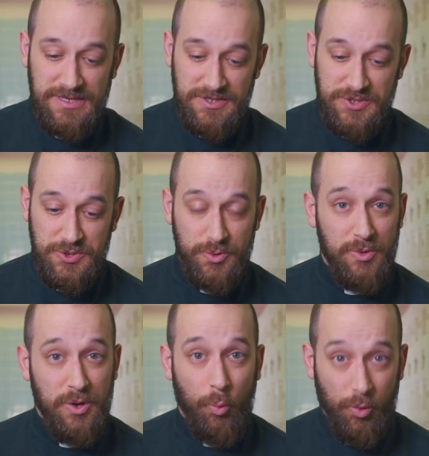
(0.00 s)
is
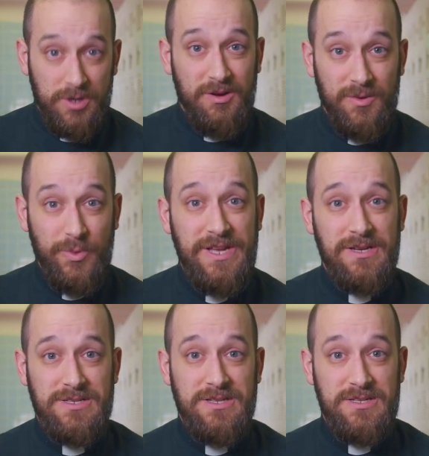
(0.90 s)
to work on
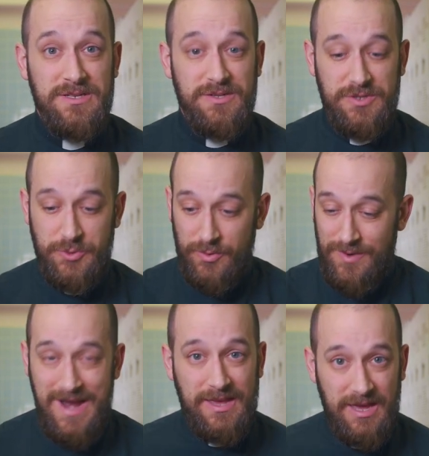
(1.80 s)
weaknesses, to
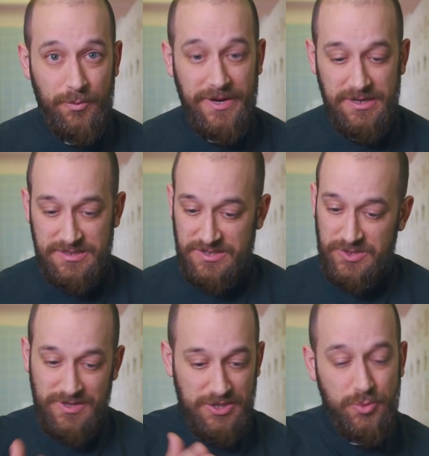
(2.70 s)
eradicate weaknesses so that